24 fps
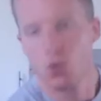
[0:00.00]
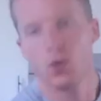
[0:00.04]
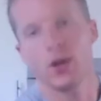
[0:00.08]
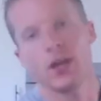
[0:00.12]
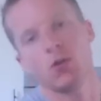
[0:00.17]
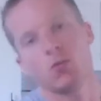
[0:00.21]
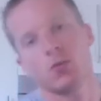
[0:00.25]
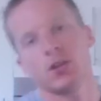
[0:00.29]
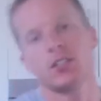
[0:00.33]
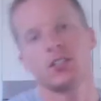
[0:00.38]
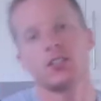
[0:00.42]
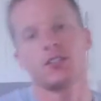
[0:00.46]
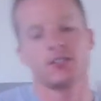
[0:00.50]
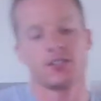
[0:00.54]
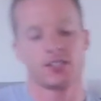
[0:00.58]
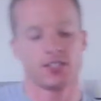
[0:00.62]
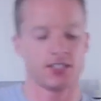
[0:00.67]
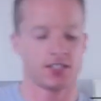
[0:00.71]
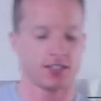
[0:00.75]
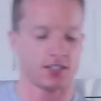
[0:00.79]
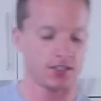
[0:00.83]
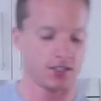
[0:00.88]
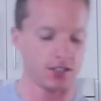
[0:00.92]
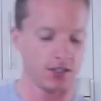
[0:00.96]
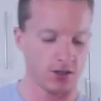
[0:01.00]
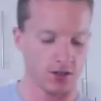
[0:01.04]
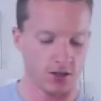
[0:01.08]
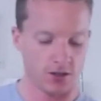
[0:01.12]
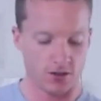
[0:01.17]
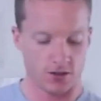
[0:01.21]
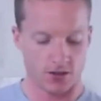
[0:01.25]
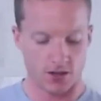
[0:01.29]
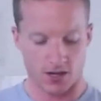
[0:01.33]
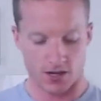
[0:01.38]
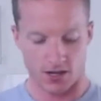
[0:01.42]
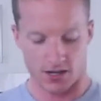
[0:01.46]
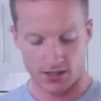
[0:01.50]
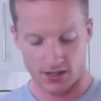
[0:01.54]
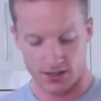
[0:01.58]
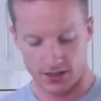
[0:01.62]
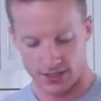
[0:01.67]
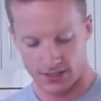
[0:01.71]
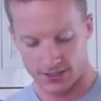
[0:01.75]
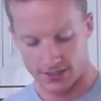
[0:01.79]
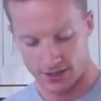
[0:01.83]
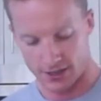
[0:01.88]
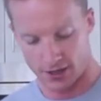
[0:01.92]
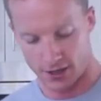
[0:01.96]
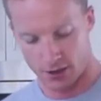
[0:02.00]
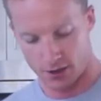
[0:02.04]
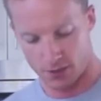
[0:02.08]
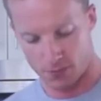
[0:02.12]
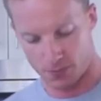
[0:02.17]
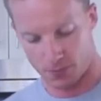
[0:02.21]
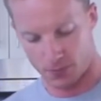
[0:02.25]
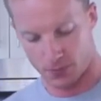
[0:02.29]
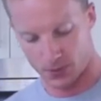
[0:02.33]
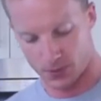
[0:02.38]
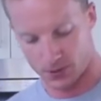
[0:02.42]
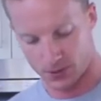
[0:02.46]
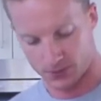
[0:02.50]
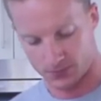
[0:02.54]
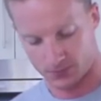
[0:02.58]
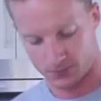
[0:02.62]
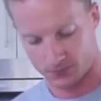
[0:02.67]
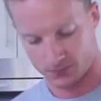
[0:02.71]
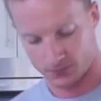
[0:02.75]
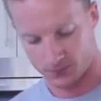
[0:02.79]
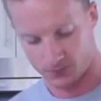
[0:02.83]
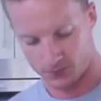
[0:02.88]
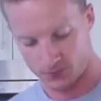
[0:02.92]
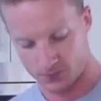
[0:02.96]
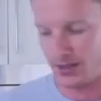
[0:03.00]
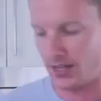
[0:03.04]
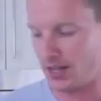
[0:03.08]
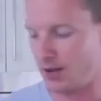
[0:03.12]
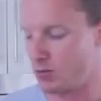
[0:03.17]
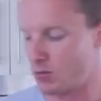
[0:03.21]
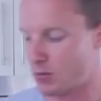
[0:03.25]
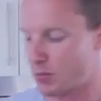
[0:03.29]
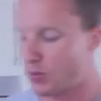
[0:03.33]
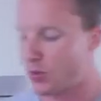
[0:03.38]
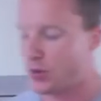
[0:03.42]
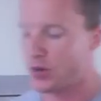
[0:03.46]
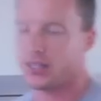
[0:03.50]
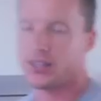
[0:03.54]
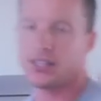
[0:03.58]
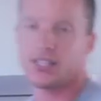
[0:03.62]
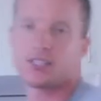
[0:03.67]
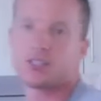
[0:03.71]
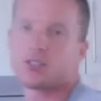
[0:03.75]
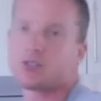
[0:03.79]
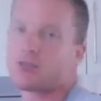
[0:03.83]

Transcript: We will stir this up. Then we're putting this